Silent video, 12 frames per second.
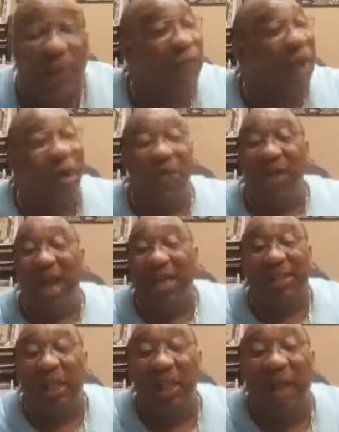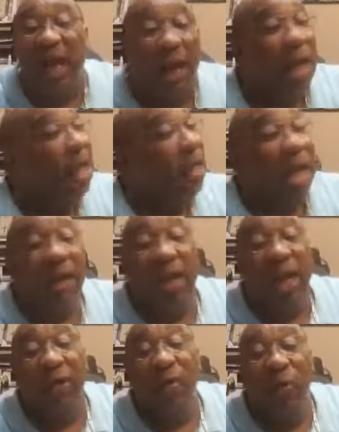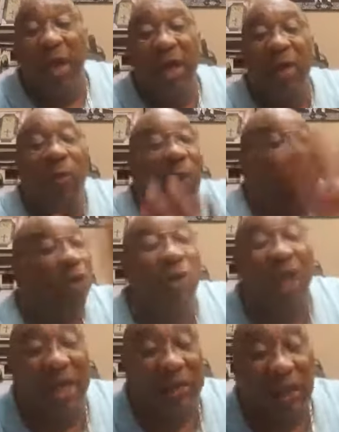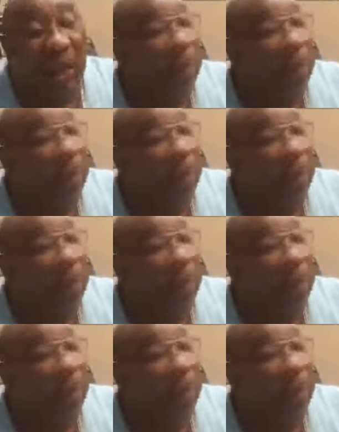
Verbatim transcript: foundation that that that when you get to the